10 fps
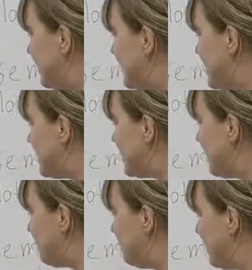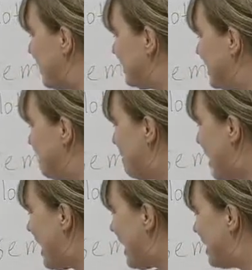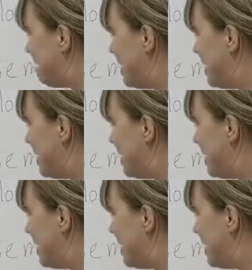This is a very bad